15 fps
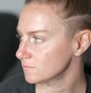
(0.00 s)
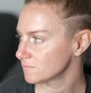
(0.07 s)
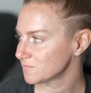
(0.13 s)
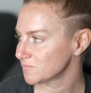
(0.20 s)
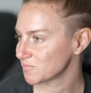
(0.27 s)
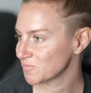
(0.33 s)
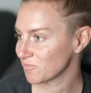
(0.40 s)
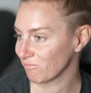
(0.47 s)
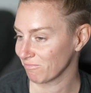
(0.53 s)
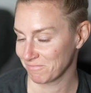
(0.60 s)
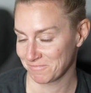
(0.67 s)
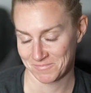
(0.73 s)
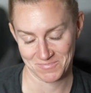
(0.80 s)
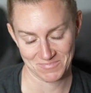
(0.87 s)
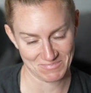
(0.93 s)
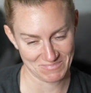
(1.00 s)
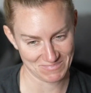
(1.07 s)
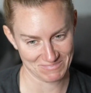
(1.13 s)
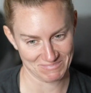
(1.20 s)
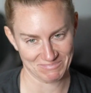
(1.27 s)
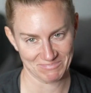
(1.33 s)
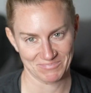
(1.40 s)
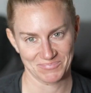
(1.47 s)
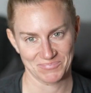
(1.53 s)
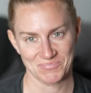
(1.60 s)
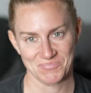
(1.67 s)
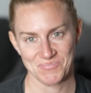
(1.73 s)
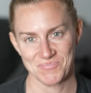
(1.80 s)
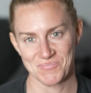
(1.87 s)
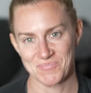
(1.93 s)

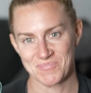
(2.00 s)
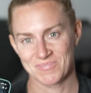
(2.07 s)
No words are spoken by the person on screen.